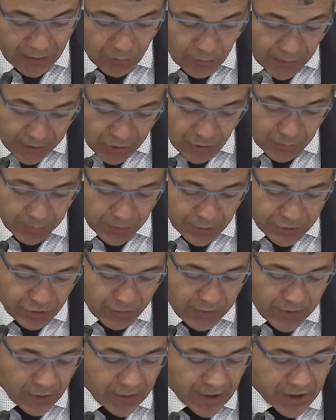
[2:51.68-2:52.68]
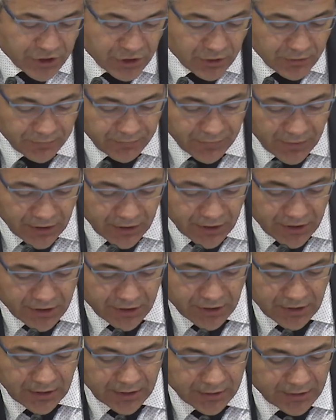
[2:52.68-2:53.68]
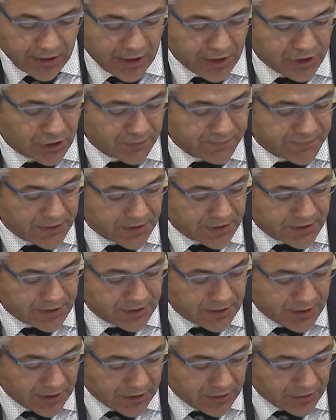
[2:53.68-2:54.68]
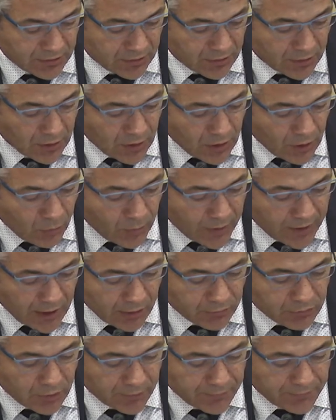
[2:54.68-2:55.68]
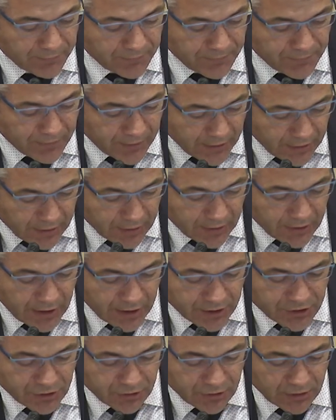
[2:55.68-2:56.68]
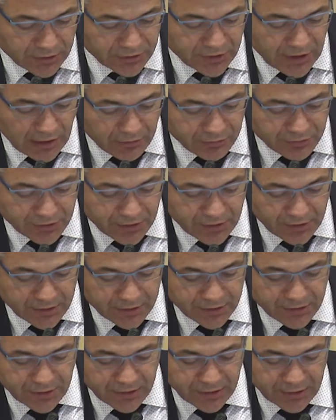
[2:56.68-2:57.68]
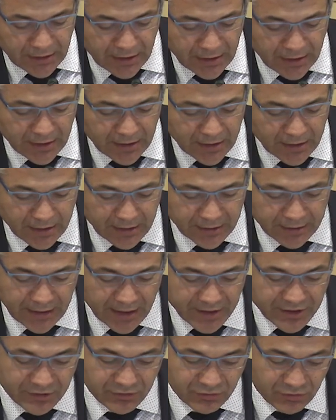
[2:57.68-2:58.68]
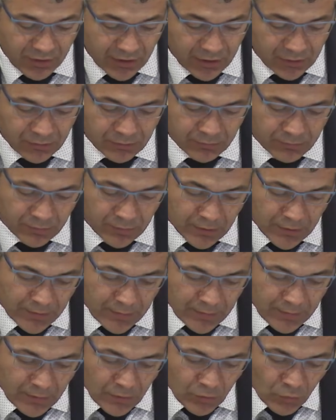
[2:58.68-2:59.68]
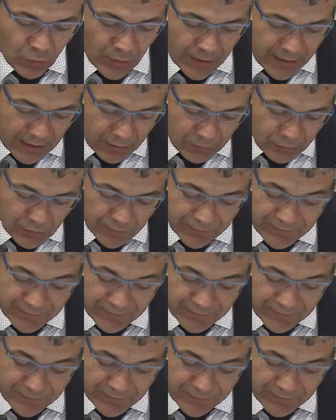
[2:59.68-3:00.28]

when compulsory education finishes at the age of 16, one out of three nationals youngsters doesn't one out